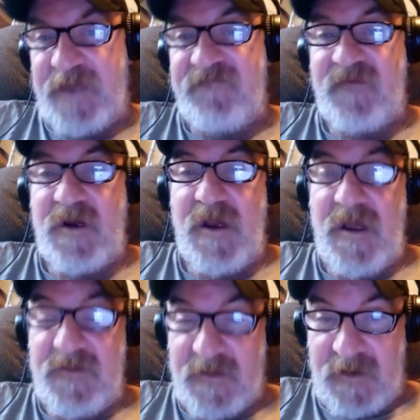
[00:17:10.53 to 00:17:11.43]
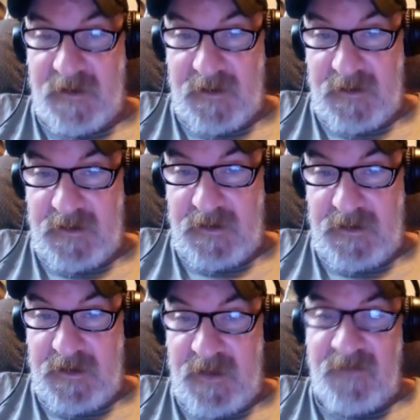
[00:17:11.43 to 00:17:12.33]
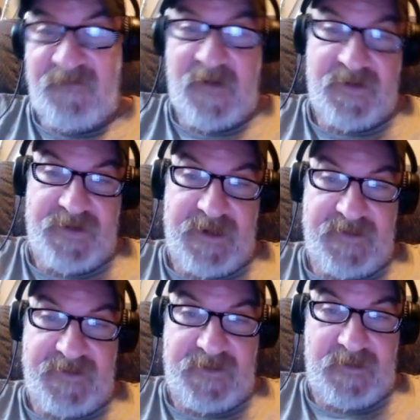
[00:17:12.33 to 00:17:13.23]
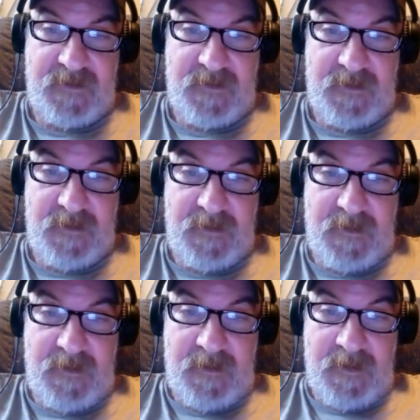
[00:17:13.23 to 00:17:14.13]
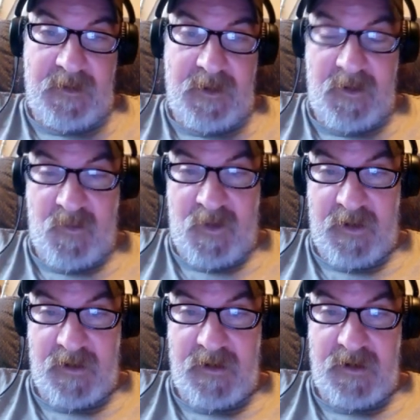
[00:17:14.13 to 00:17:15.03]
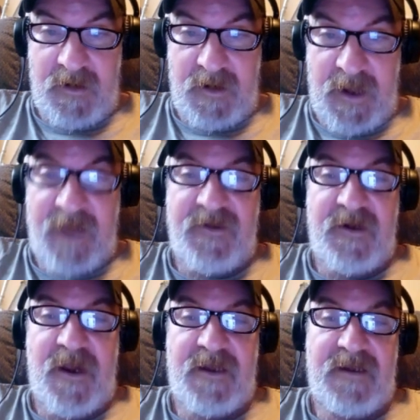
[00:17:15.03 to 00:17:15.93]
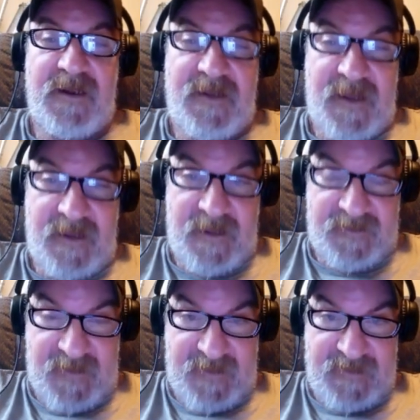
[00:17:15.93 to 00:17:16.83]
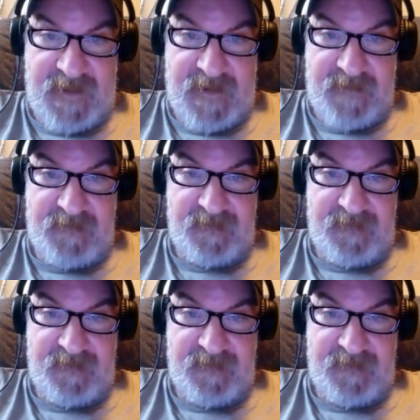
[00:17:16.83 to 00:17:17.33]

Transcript: for other universities who weren't integrated at that, at that time.